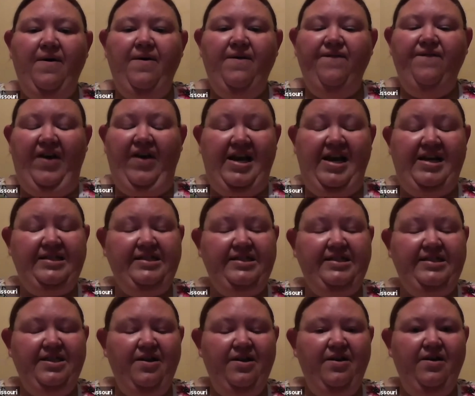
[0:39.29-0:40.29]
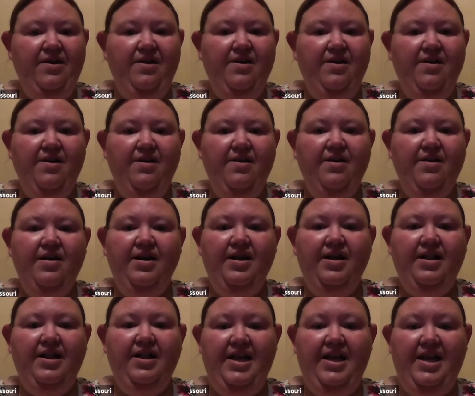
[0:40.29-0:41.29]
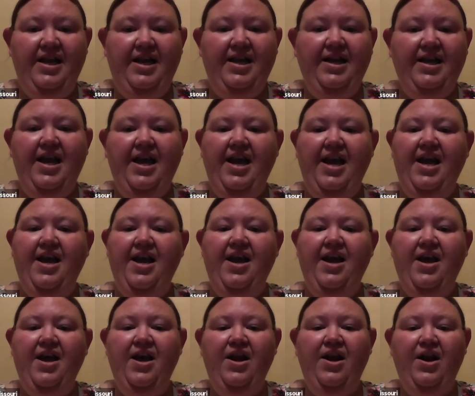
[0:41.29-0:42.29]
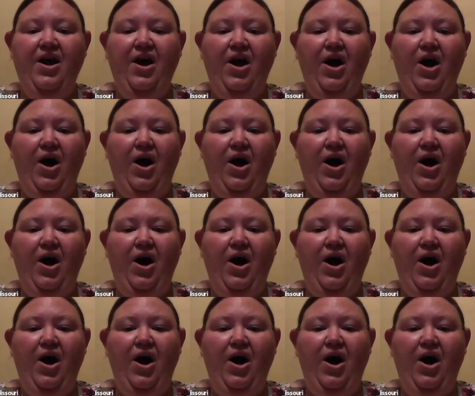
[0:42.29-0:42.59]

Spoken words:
face clean and